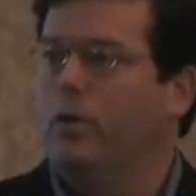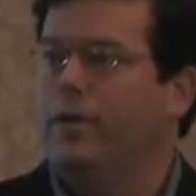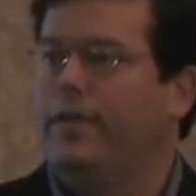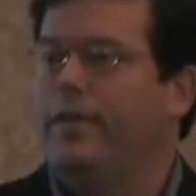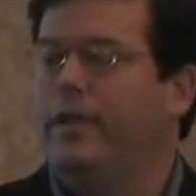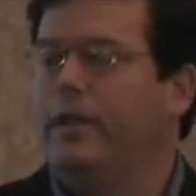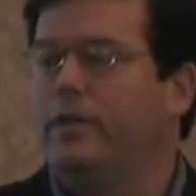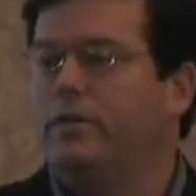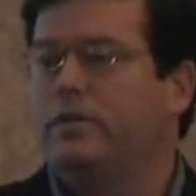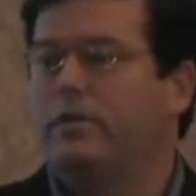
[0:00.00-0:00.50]

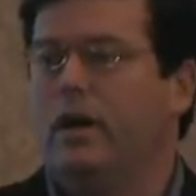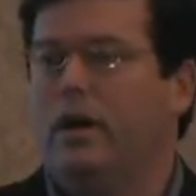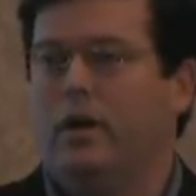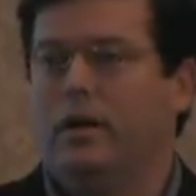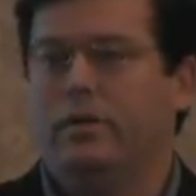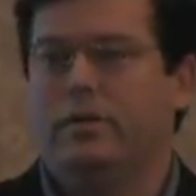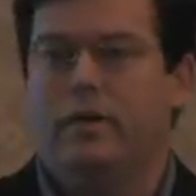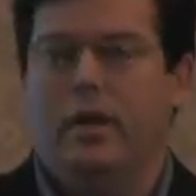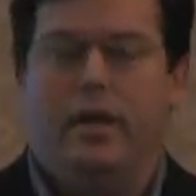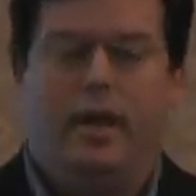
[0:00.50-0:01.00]
What this
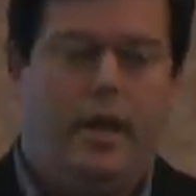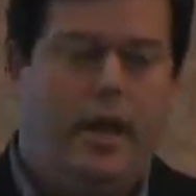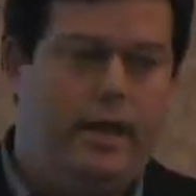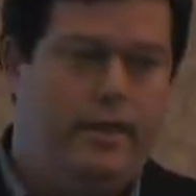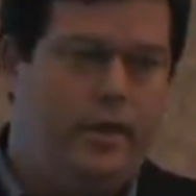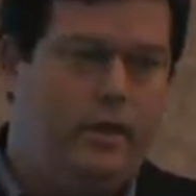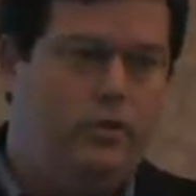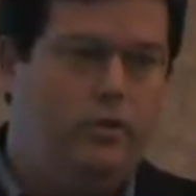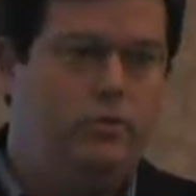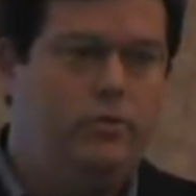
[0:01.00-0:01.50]
does,
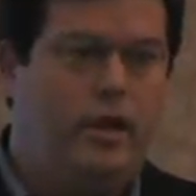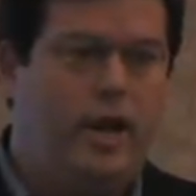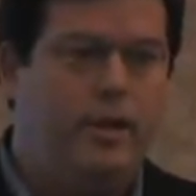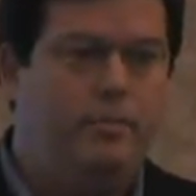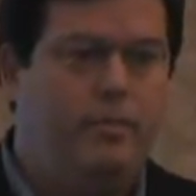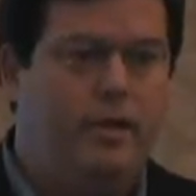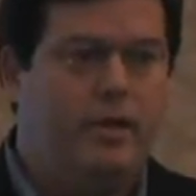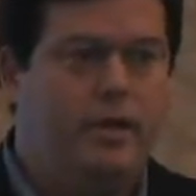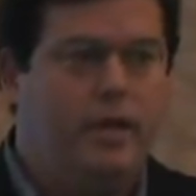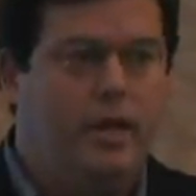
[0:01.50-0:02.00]
and then you
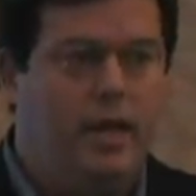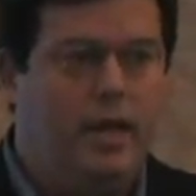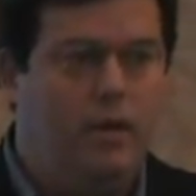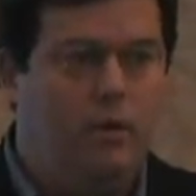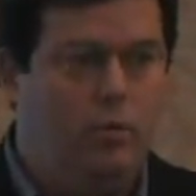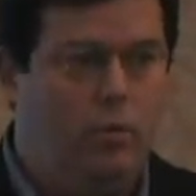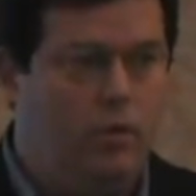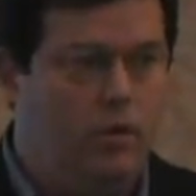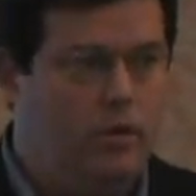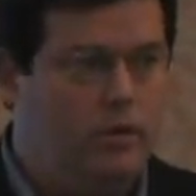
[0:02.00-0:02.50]
type in
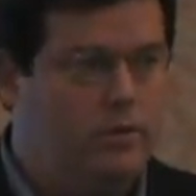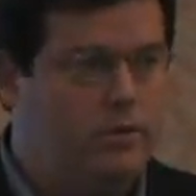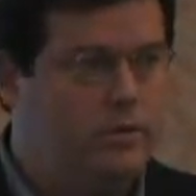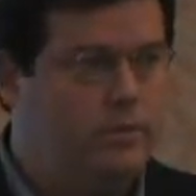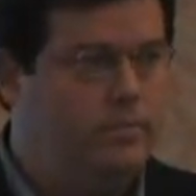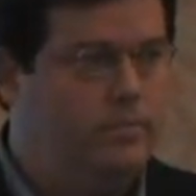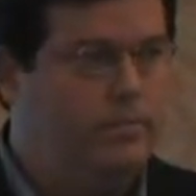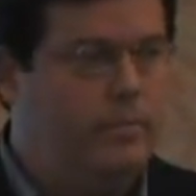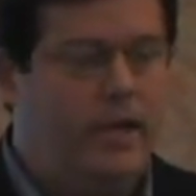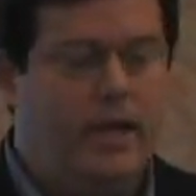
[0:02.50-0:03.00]
keywords.